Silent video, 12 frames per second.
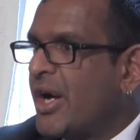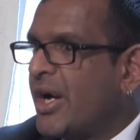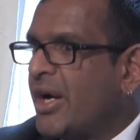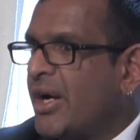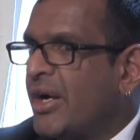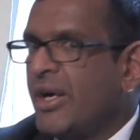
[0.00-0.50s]

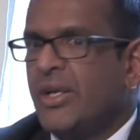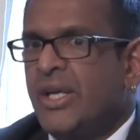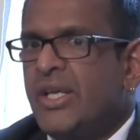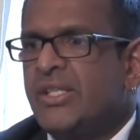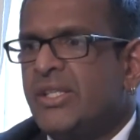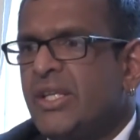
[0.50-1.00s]
And
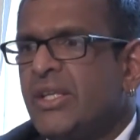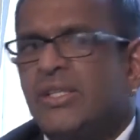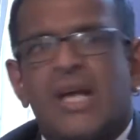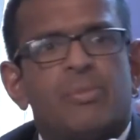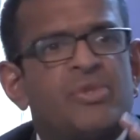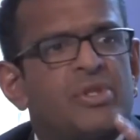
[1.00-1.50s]
he's seen
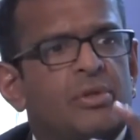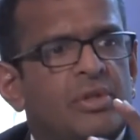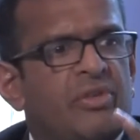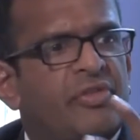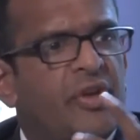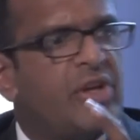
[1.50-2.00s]
as
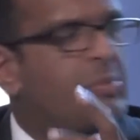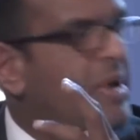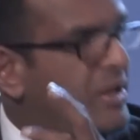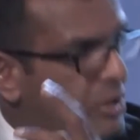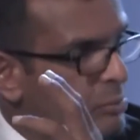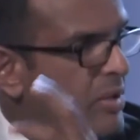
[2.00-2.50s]
absolutely
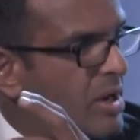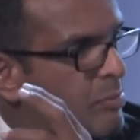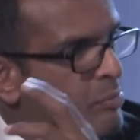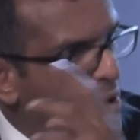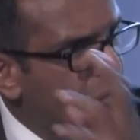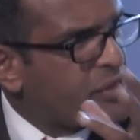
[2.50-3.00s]
fundamental by
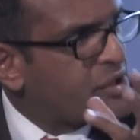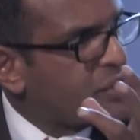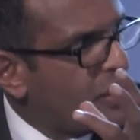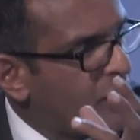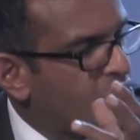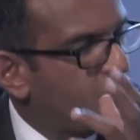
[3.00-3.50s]
both
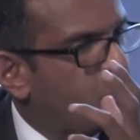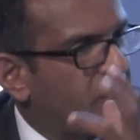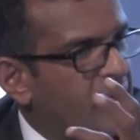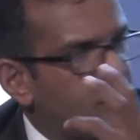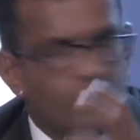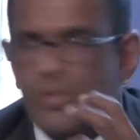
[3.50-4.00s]
sides as
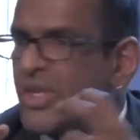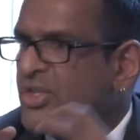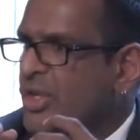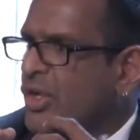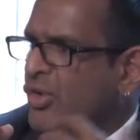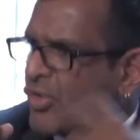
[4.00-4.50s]
being able to
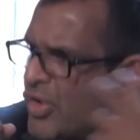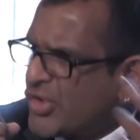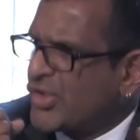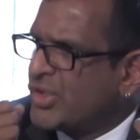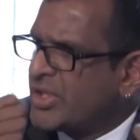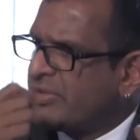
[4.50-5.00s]
reach
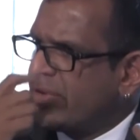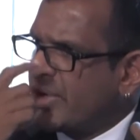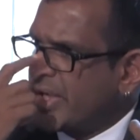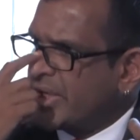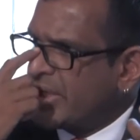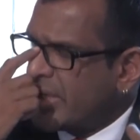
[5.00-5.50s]
across the
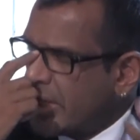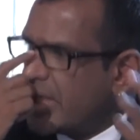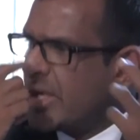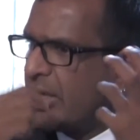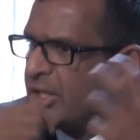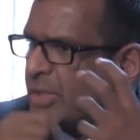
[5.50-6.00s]
divide
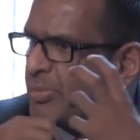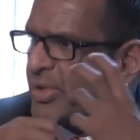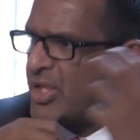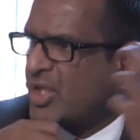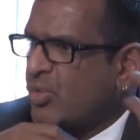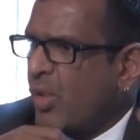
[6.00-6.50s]
and to
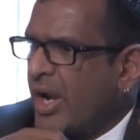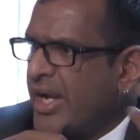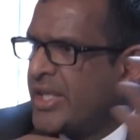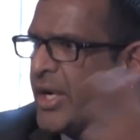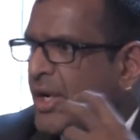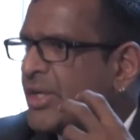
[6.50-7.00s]

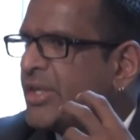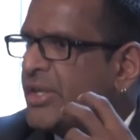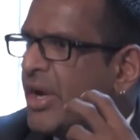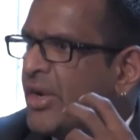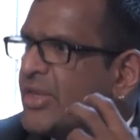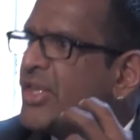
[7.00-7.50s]
persuade
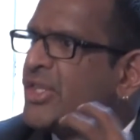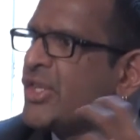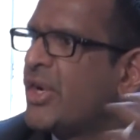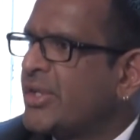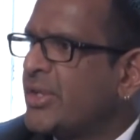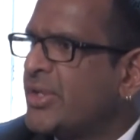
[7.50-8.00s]

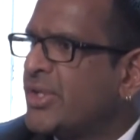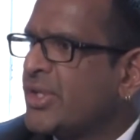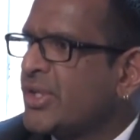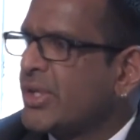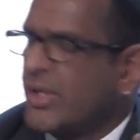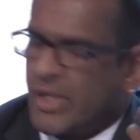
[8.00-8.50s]

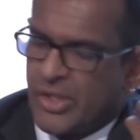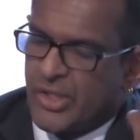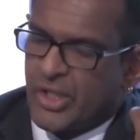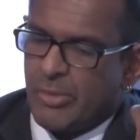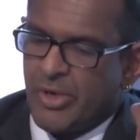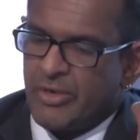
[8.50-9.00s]
undecideds
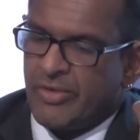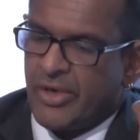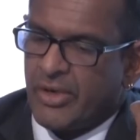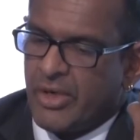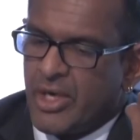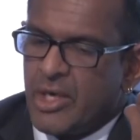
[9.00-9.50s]
to come over.
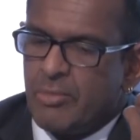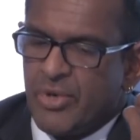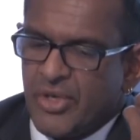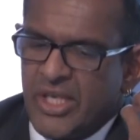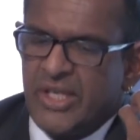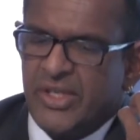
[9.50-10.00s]

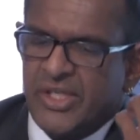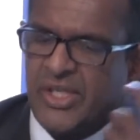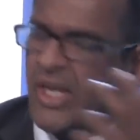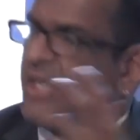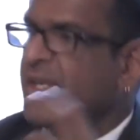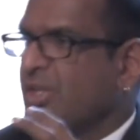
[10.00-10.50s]
But neither
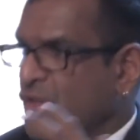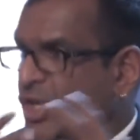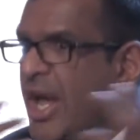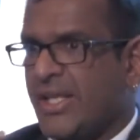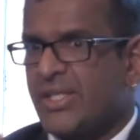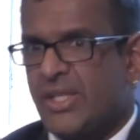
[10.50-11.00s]
side as
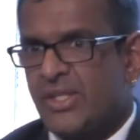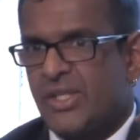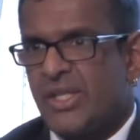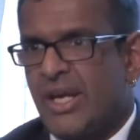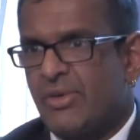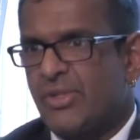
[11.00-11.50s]
yet has
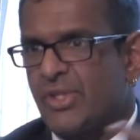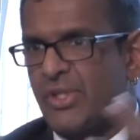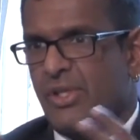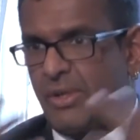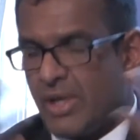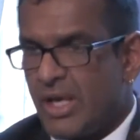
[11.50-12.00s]

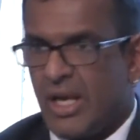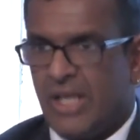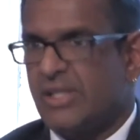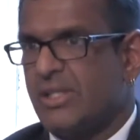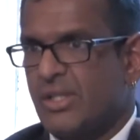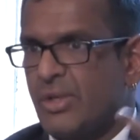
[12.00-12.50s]
announced
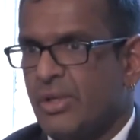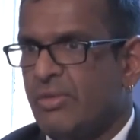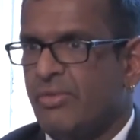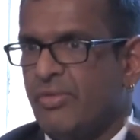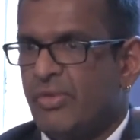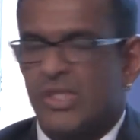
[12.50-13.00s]
its sort
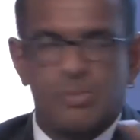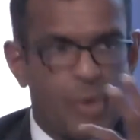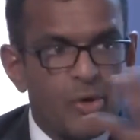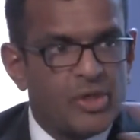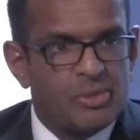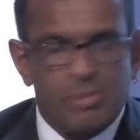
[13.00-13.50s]
of
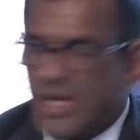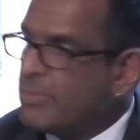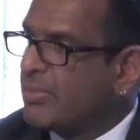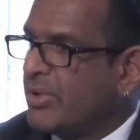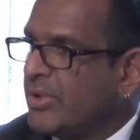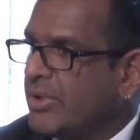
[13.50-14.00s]

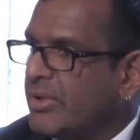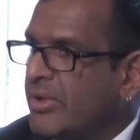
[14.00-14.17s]
spokespeople.